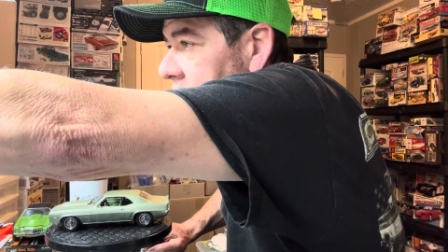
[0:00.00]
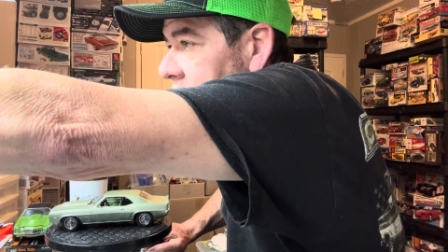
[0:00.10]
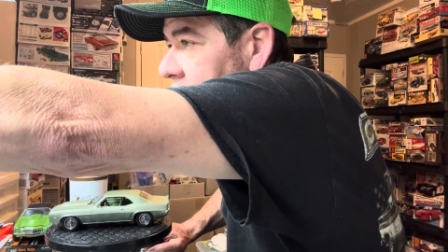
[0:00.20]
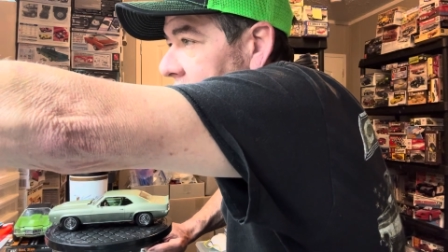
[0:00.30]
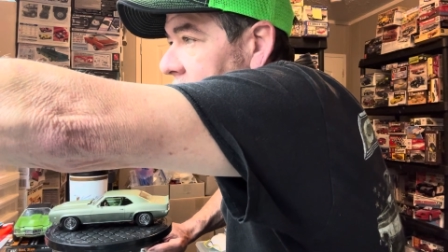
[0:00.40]

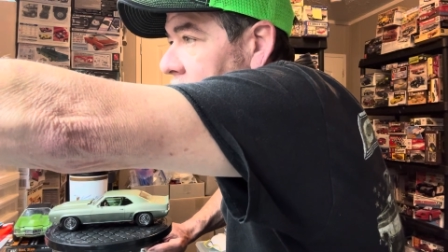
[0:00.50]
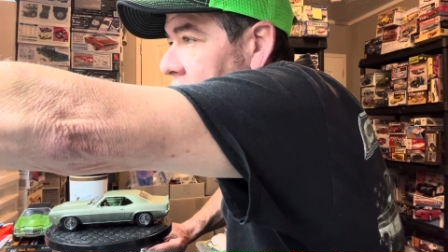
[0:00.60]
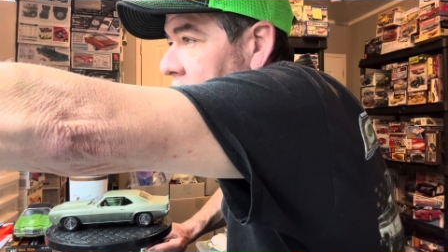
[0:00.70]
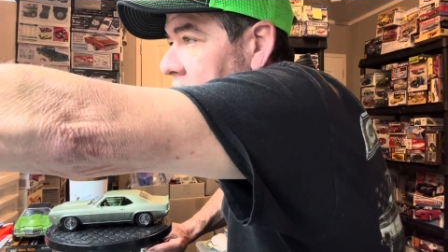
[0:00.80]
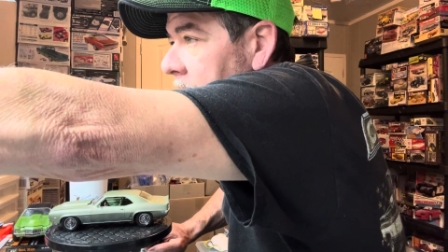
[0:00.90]
We had to
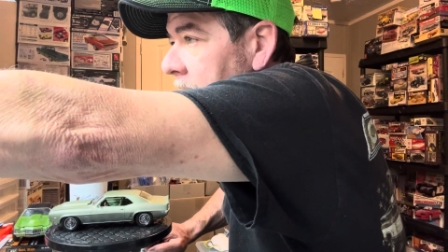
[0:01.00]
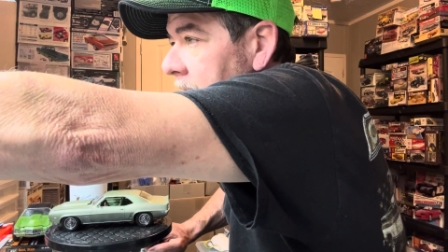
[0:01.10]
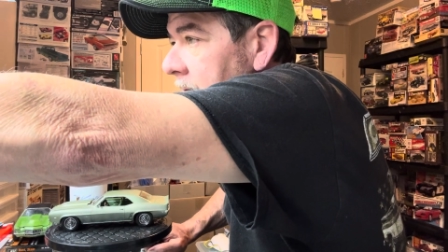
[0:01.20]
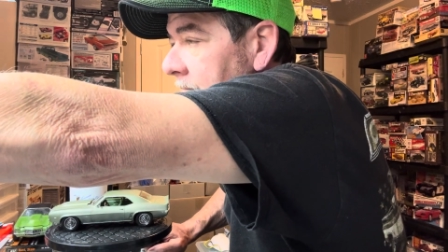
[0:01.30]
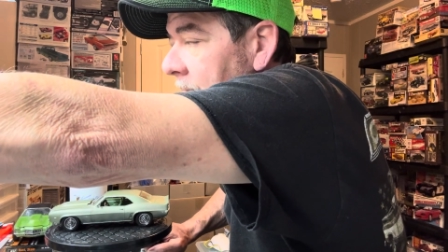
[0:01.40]
work,
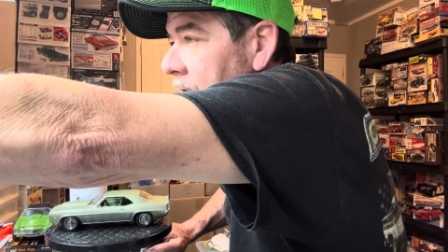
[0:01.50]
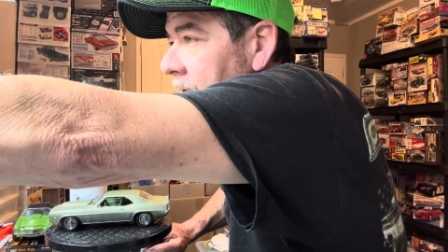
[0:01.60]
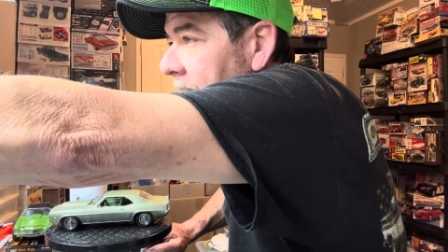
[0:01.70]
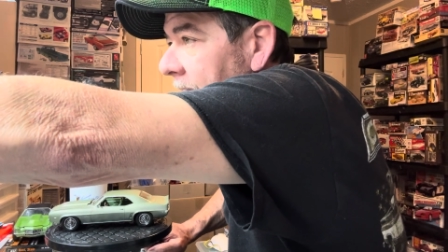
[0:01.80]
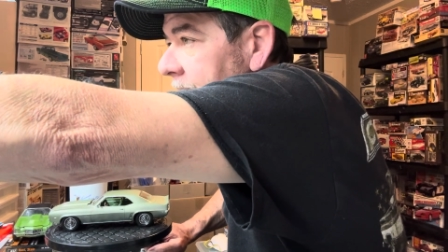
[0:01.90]
mow
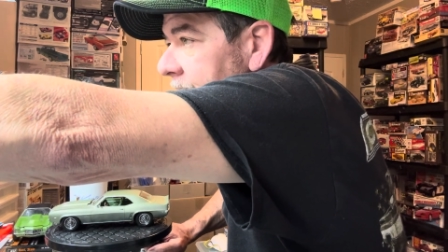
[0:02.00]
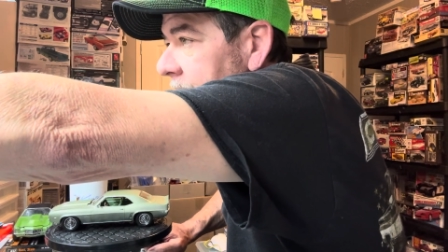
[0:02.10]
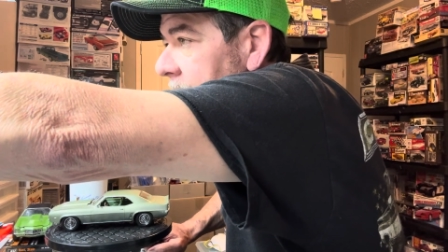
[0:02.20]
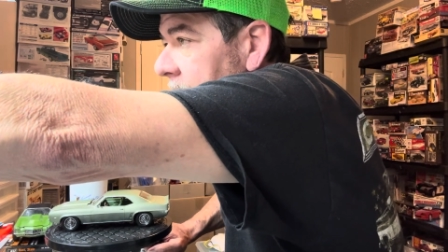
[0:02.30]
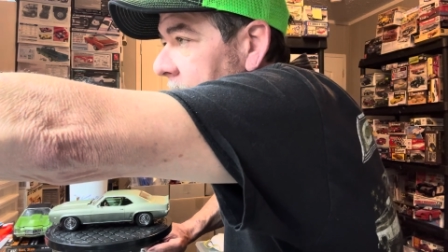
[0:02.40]
grass to
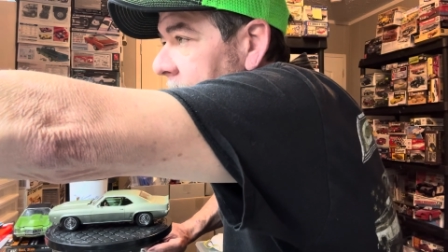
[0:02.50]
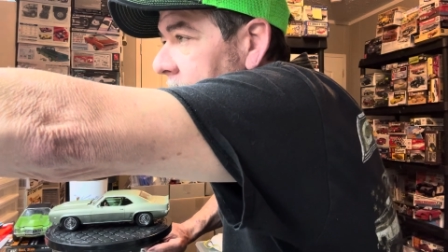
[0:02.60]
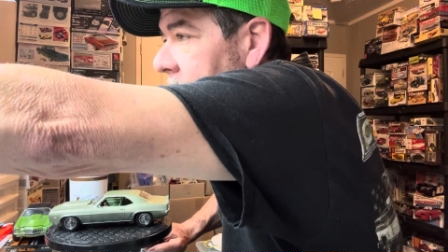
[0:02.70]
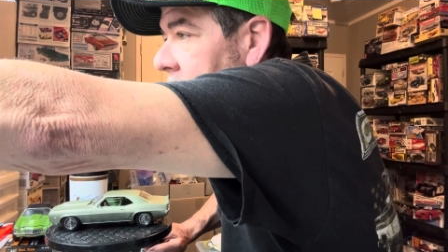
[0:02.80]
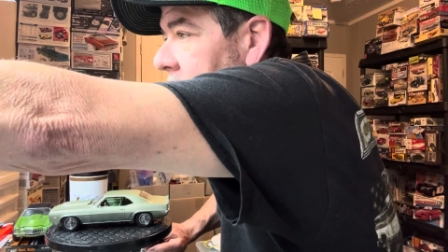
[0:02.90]
get our
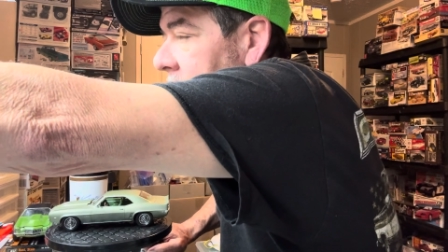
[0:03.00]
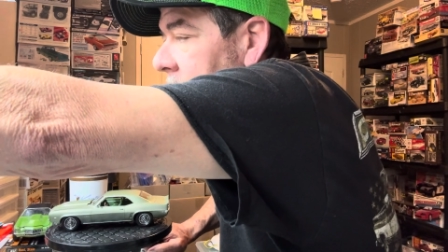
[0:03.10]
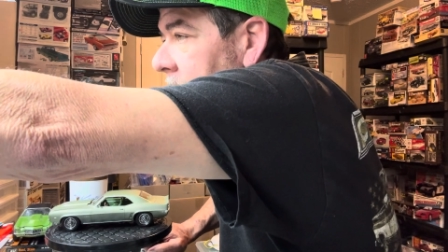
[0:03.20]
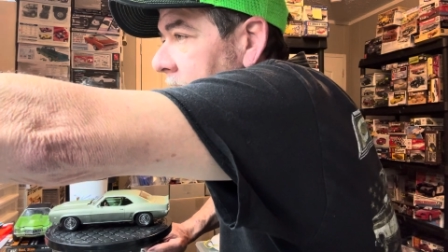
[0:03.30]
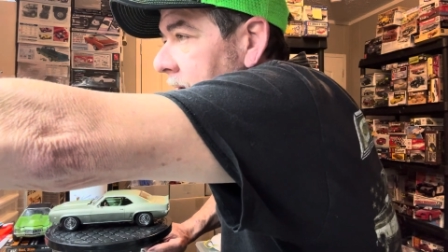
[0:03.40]

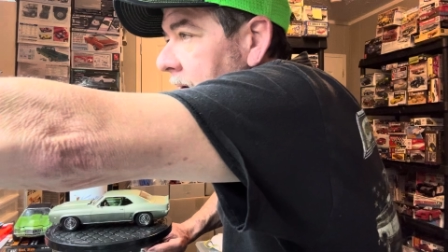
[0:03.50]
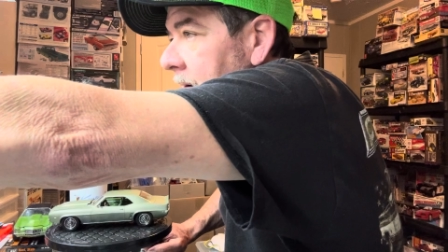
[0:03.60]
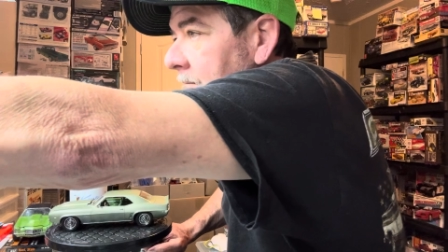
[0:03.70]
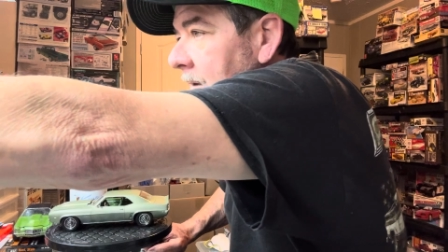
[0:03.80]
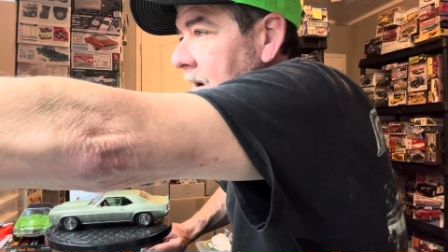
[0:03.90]

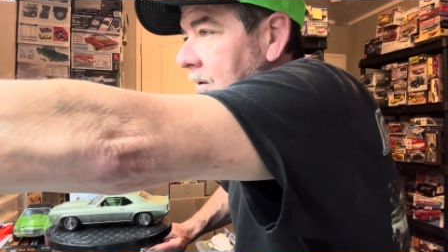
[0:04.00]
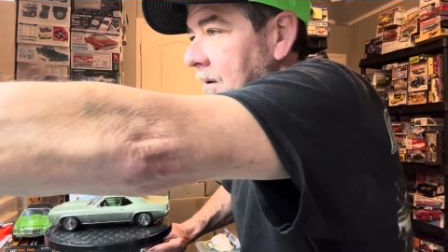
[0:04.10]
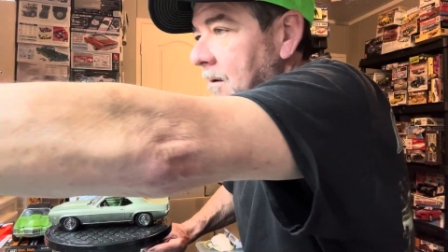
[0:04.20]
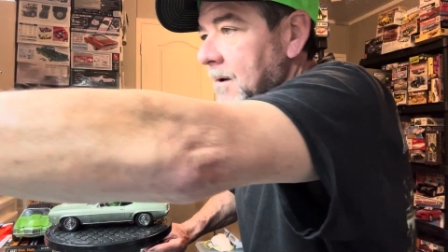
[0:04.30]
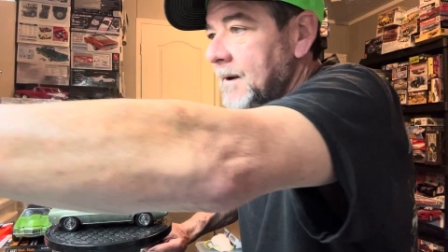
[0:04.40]
model
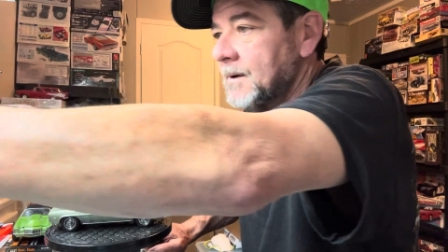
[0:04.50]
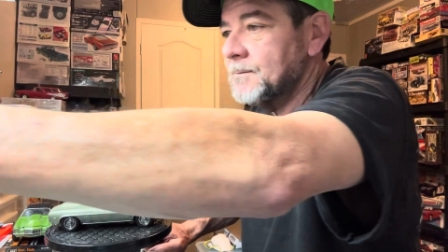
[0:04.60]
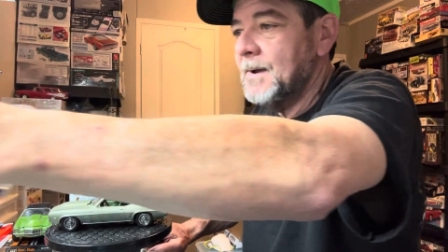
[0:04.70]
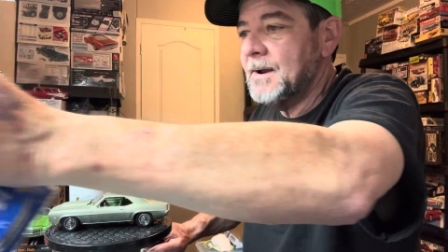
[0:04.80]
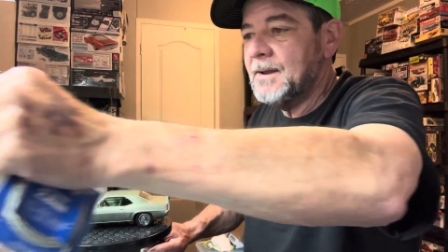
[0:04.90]
car kits
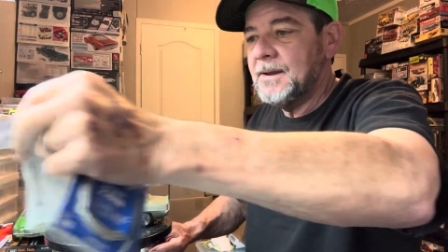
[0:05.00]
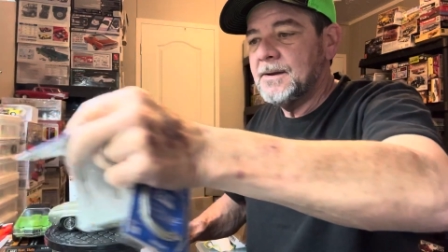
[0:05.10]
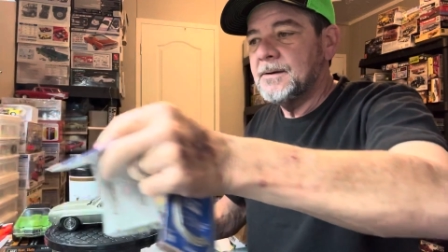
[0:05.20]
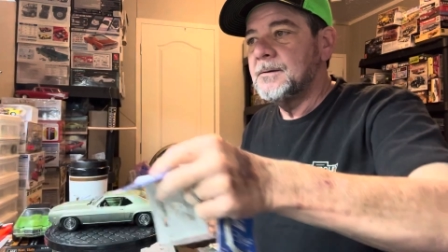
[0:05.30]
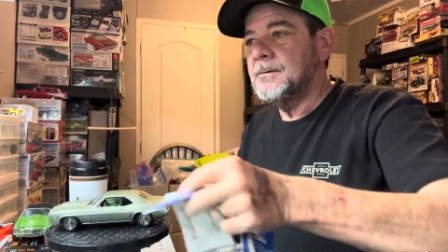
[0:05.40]
back
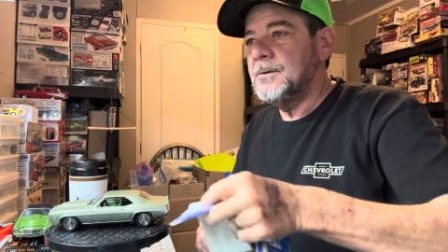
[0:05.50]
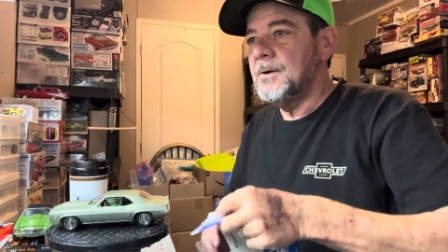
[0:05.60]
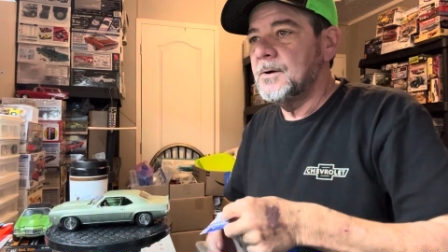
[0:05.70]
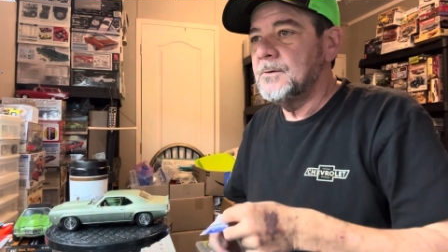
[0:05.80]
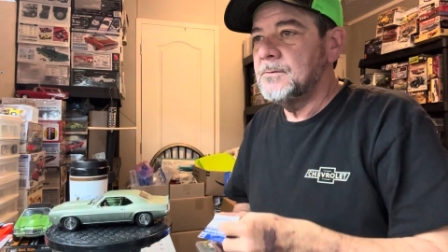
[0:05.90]
in, you
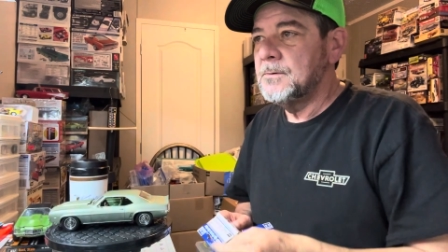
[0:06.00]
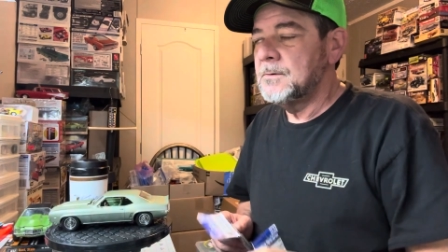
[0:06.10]
know.